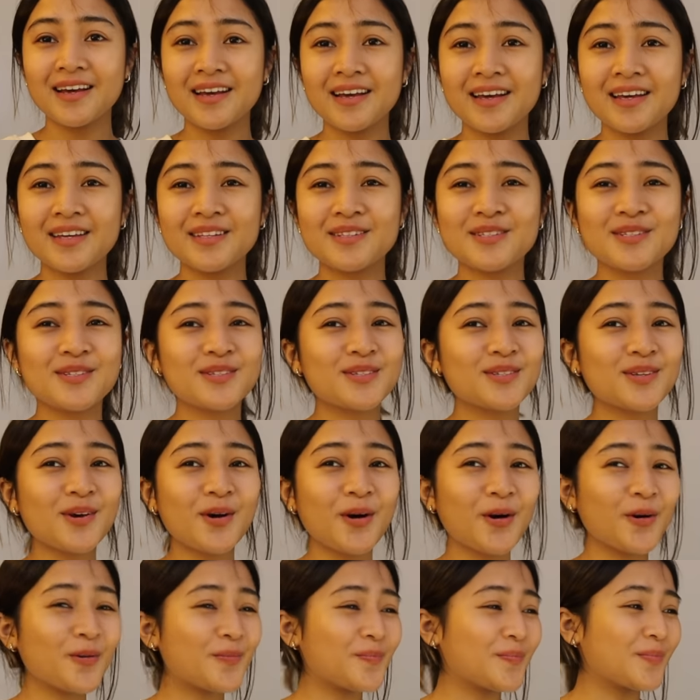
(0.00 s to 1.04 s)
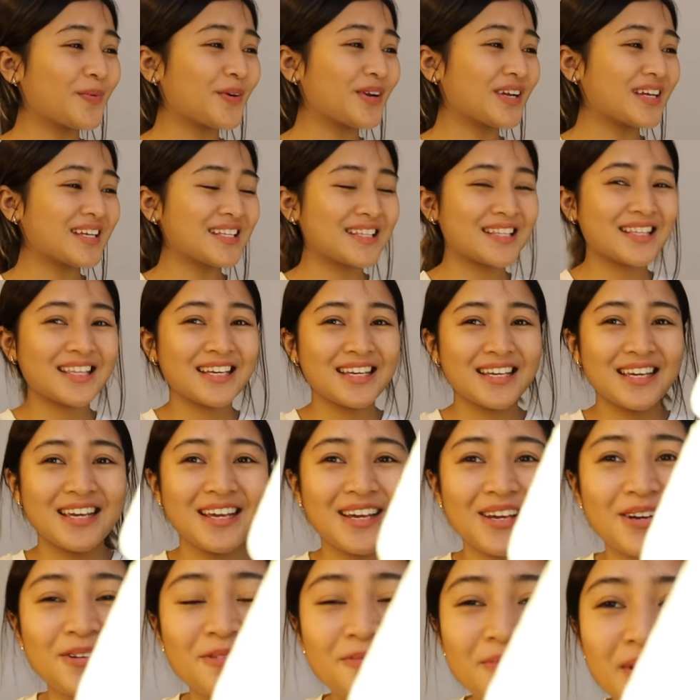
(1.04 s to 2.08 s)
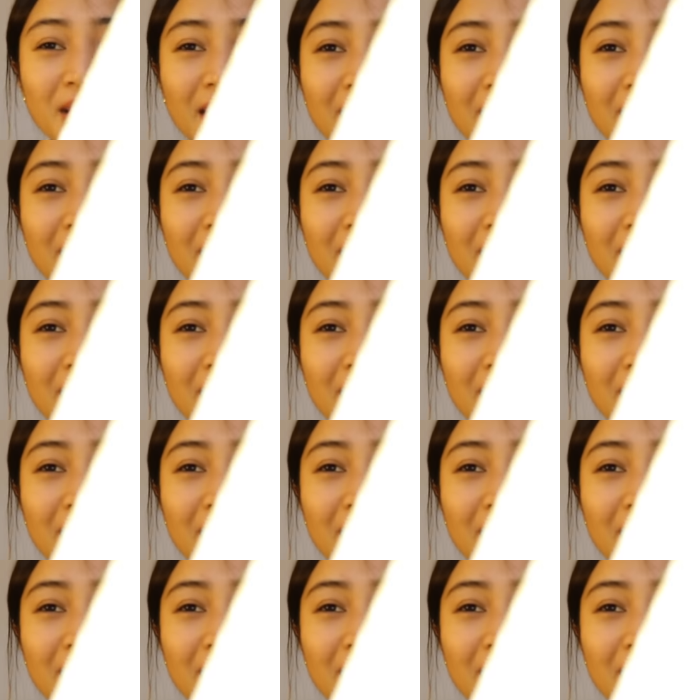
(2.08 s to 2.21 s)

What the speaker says: It's so pretty! Kung